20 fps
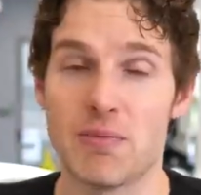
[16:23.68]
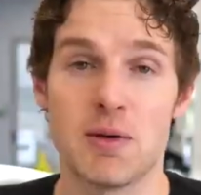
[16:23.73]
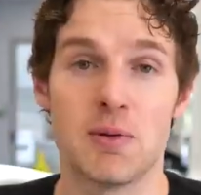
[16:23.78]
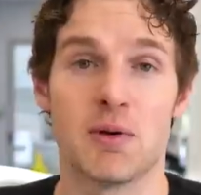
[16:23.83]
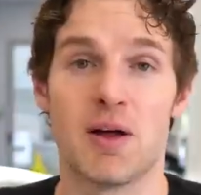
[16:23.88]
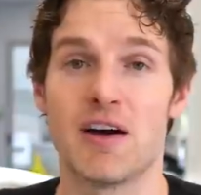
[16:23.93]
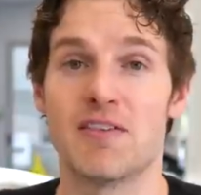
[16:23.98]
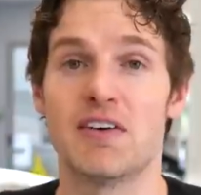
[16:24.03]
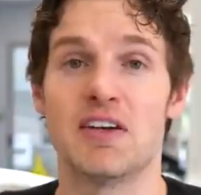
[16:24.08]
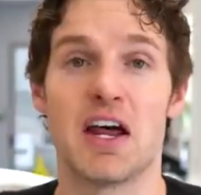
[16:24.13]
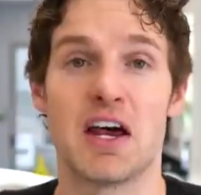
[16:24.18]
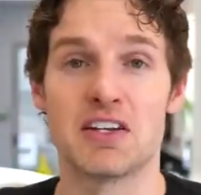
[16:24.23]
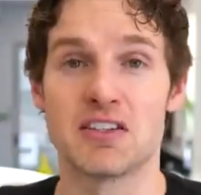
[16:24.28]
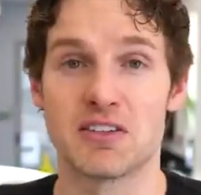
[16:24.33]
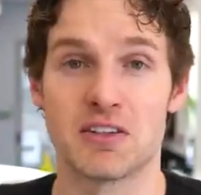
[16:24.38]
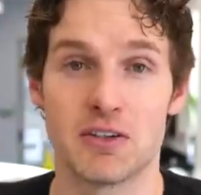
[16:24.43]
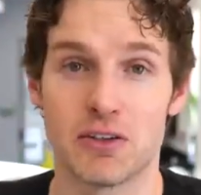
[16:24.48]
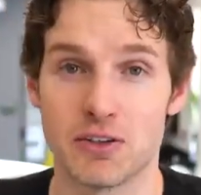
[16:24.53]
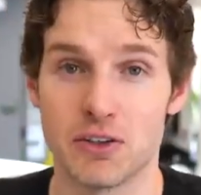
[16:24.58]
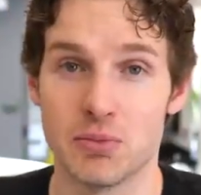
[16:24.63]
people have a nice
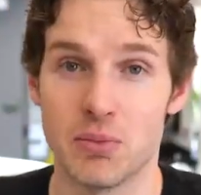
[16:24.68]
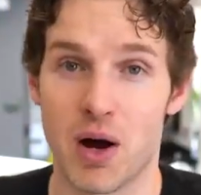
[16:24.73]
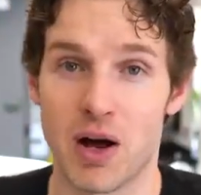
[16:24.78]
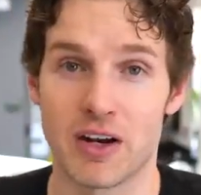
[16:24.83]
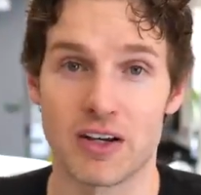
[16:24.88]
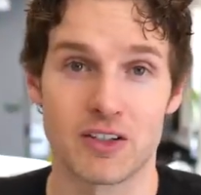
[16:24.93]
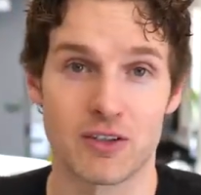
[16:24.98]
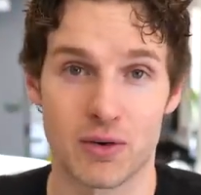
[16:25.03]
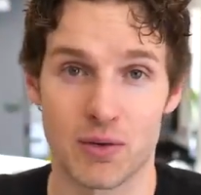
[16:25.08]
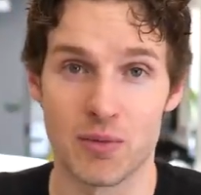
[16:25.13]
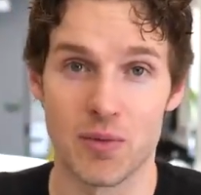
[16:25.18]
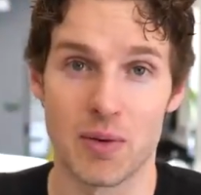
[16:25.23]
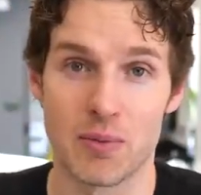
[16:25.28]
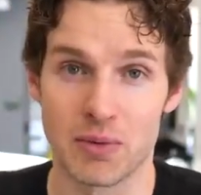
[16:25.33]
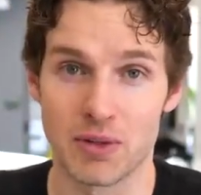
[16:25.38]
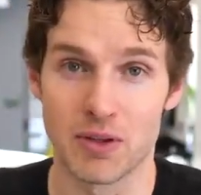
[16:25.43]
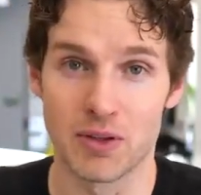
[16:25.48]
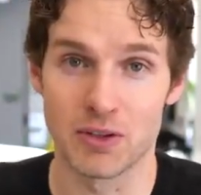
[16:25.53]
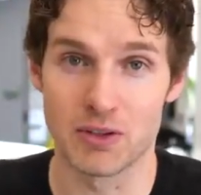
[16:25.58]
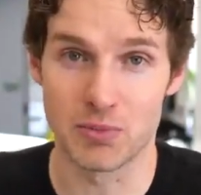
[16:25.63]
little mnemonic to
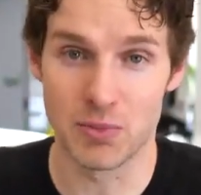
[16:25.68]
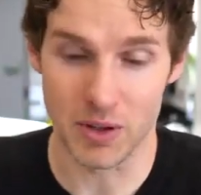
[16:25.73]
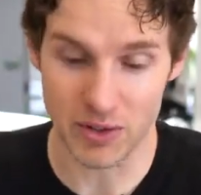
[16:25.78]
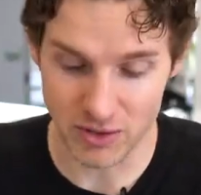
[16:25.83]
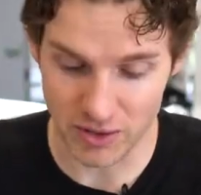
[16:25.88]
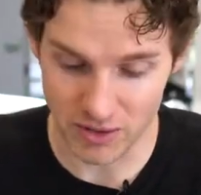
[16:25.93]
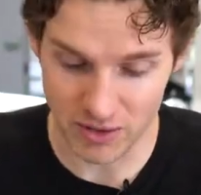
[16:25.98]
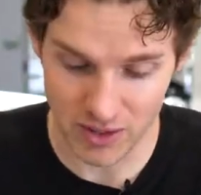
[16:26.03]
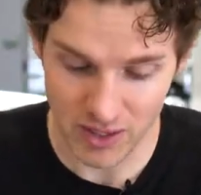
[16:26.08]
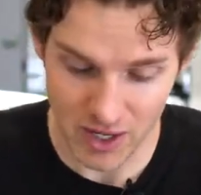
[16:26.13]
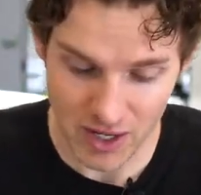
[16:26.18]
remember those muscles.